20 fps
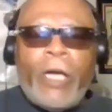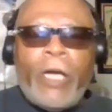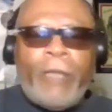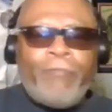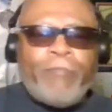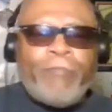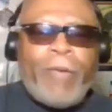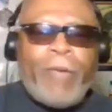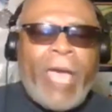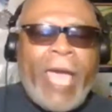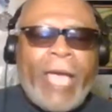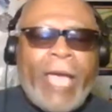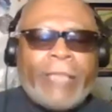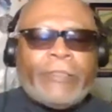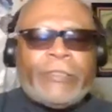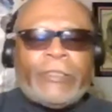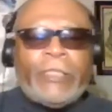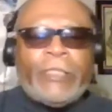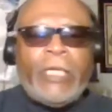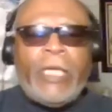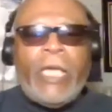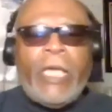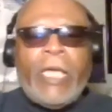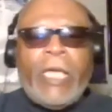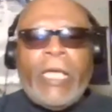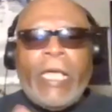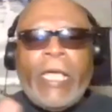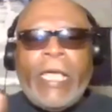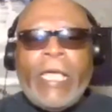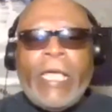in all of the
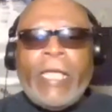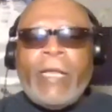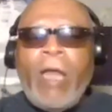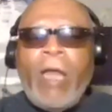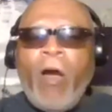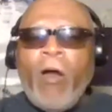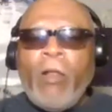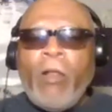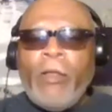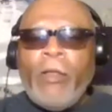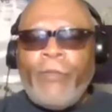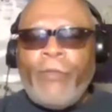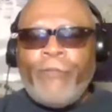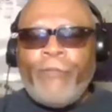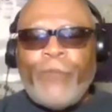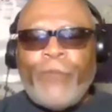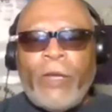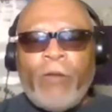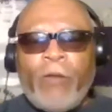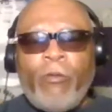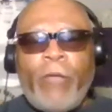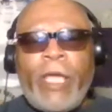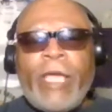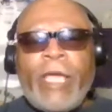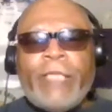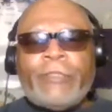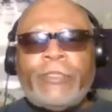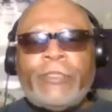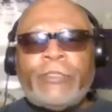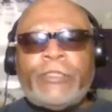federal agencies and
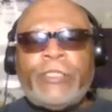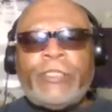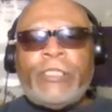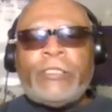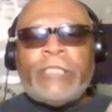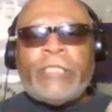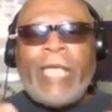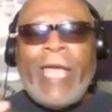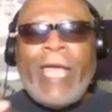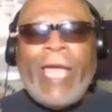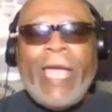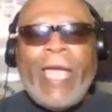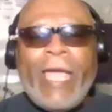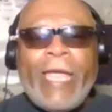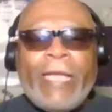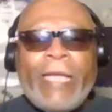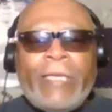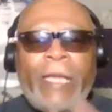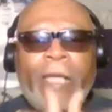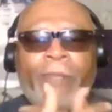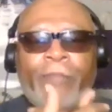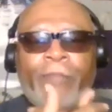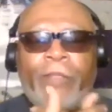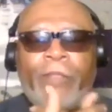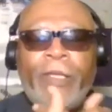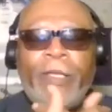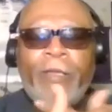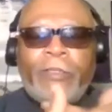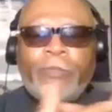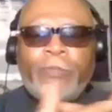these
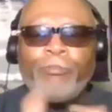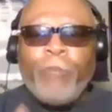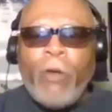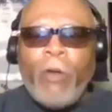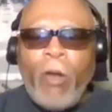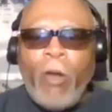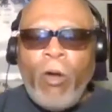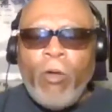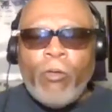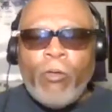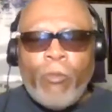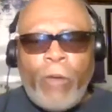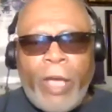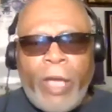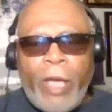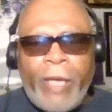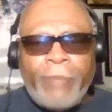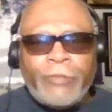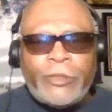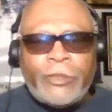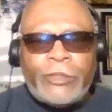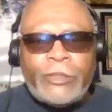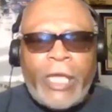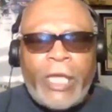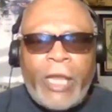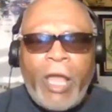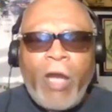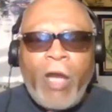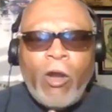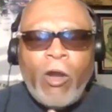programs that are going on.
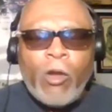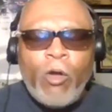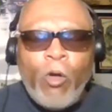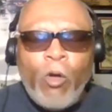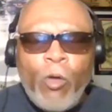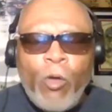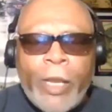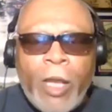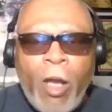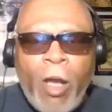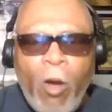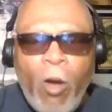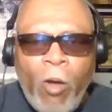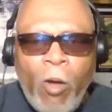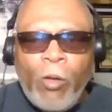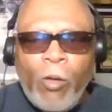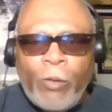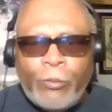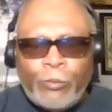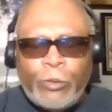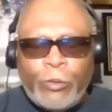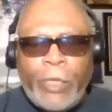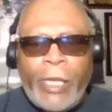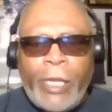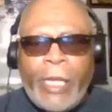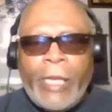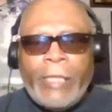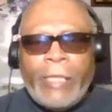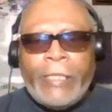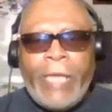Now, we
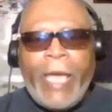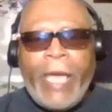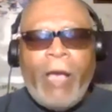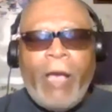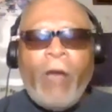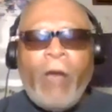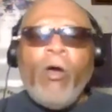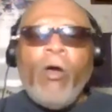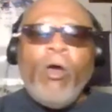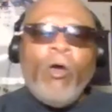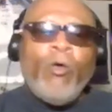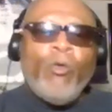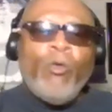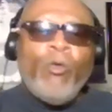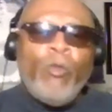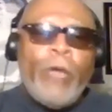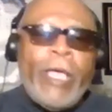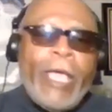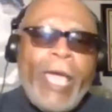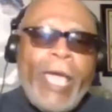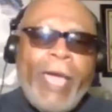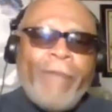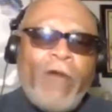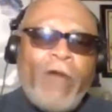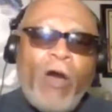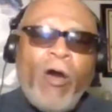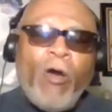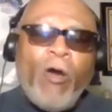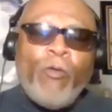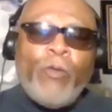have already done
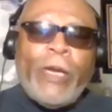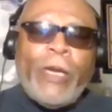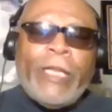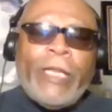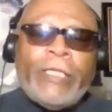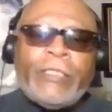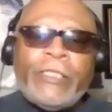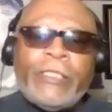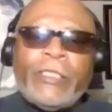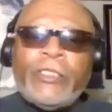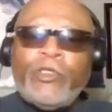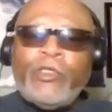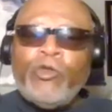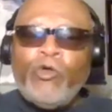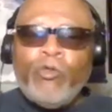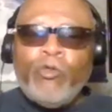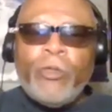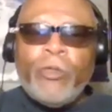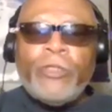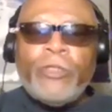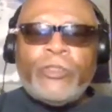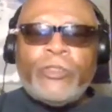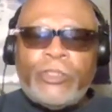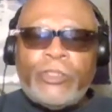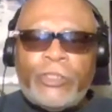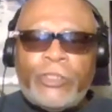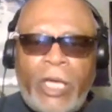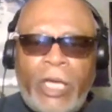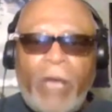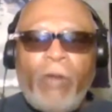numerous shows
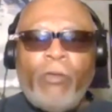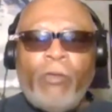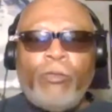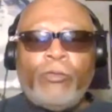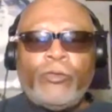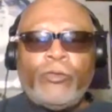about